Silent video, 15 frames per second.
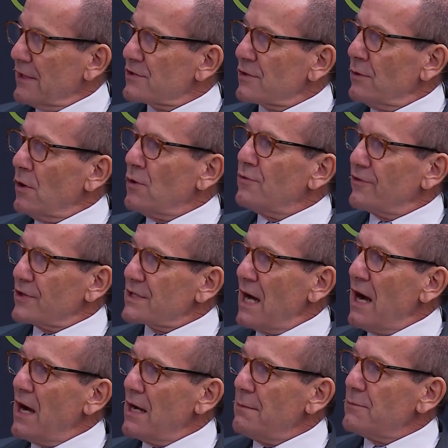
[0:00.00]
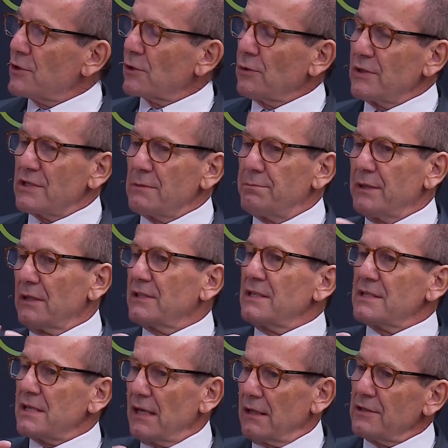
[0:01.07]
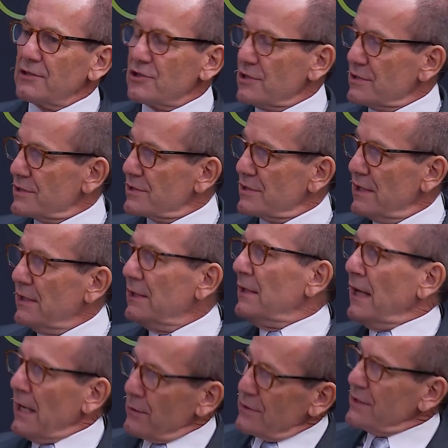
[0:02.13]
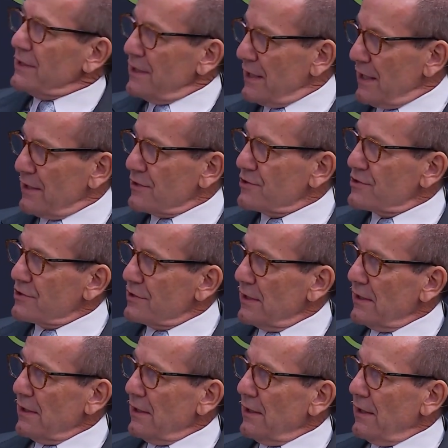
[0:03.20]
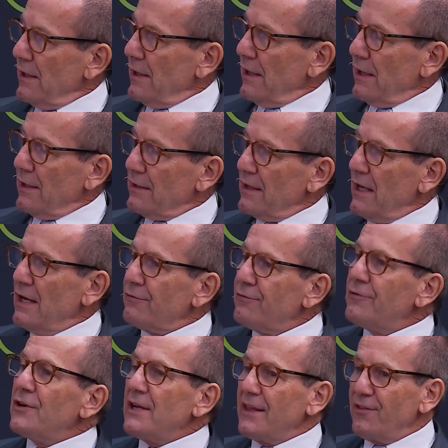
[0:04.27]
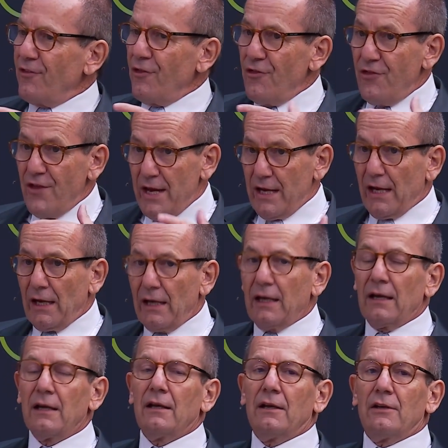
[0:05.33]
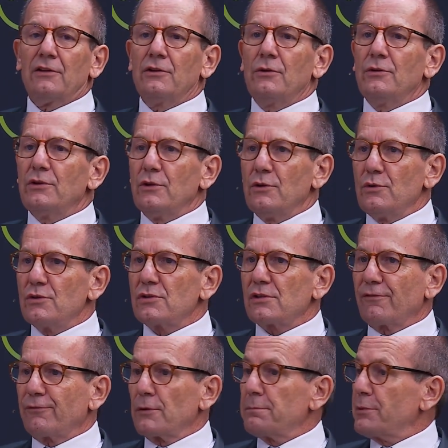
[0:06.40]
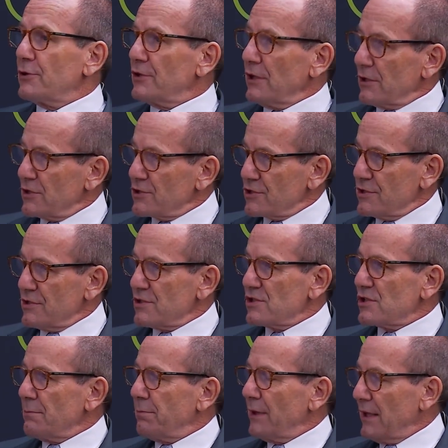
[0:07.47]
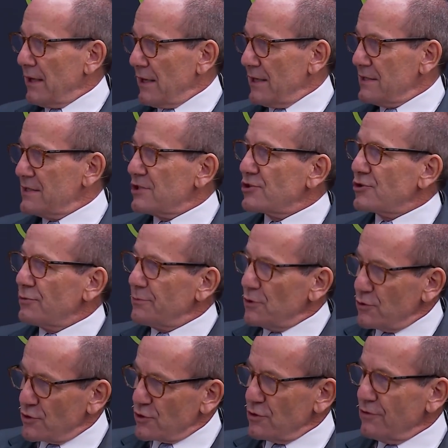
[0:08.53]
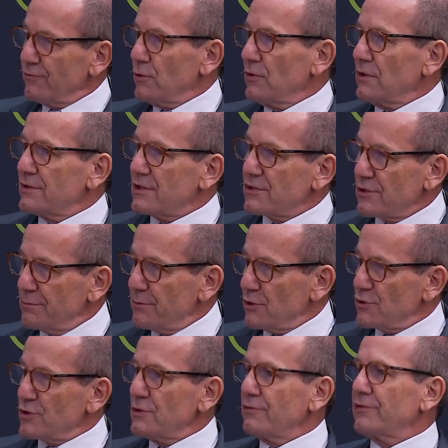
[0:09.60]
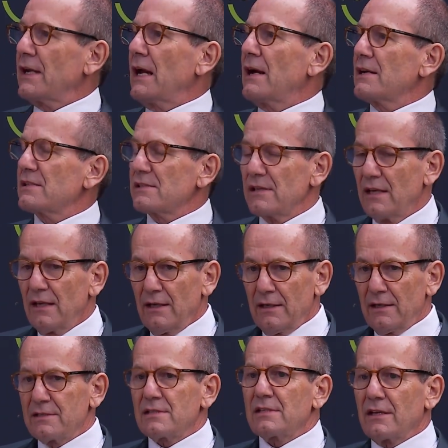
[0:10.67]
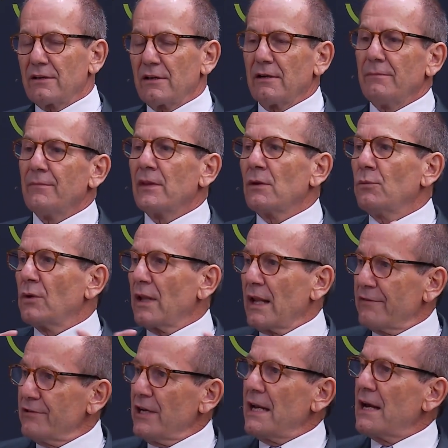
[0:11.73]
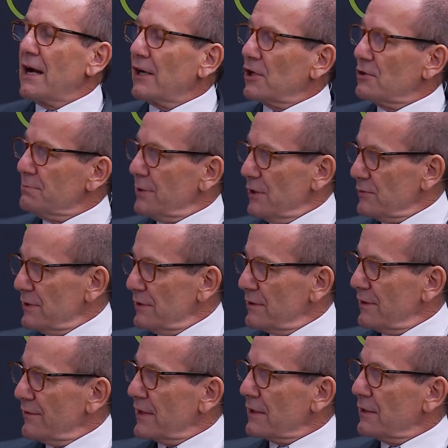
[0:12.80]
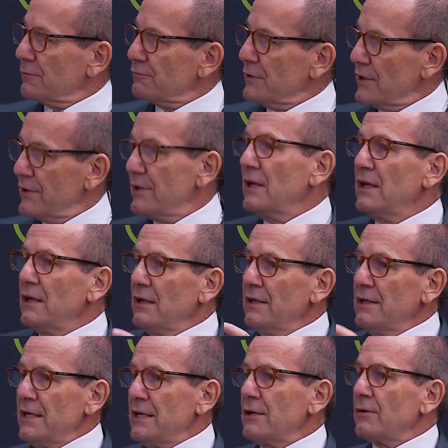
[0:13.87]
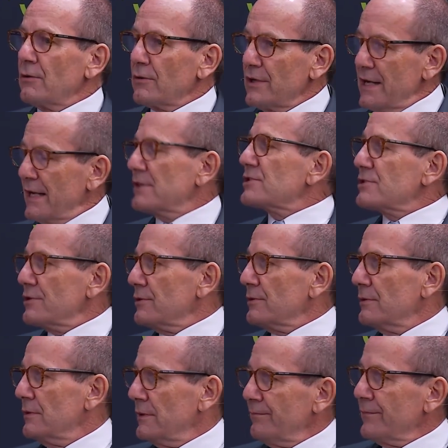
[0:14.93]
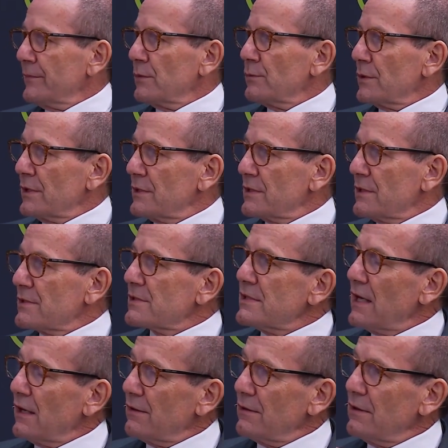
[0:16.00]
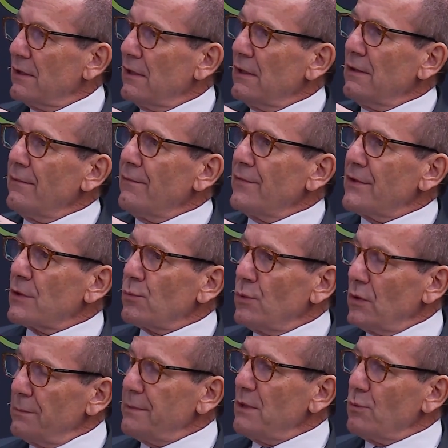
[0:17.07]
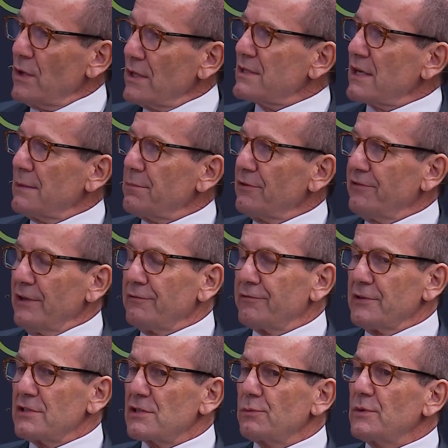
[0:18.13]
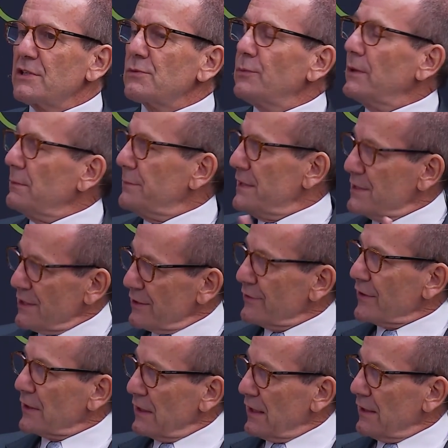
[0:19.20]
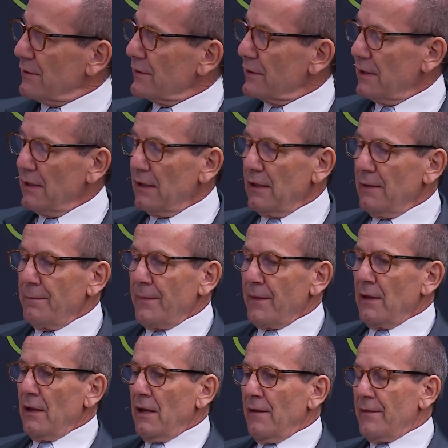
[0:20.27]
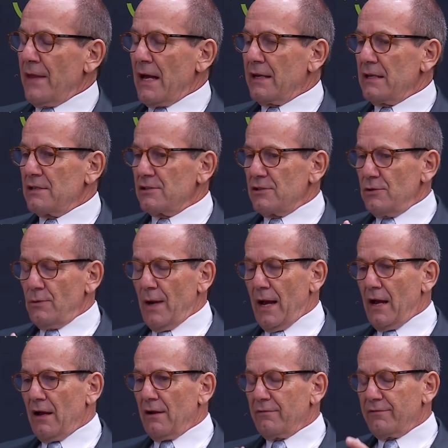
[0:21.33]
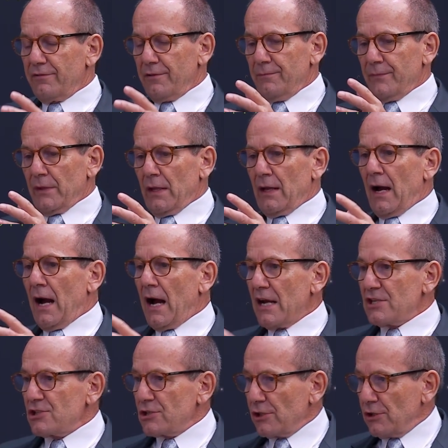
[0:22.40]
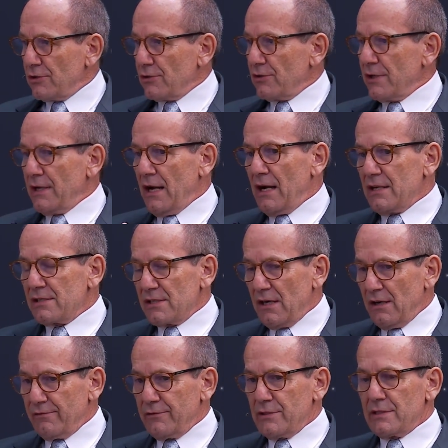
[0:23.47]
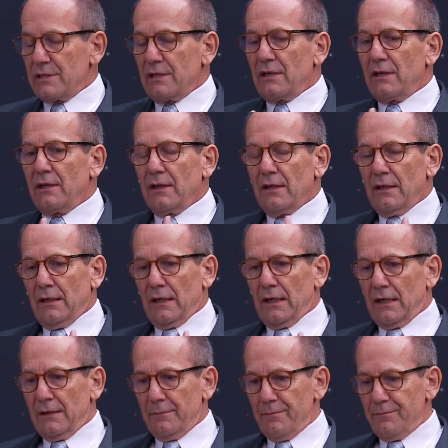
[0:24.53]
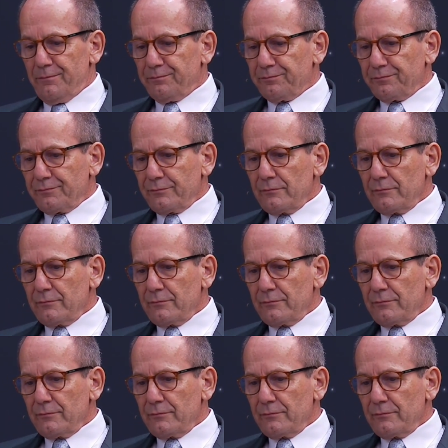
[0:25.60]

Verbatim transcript: And so over time, you're going to build intelligence out at the edge. And everything you use for production, supply, distribution of oil, distribution of gas, etc., will have an AI component that will run near or next to what it does. Now, there will be one type of inference which will be done in the cloud, and that is you have high security, high sovereignty, um,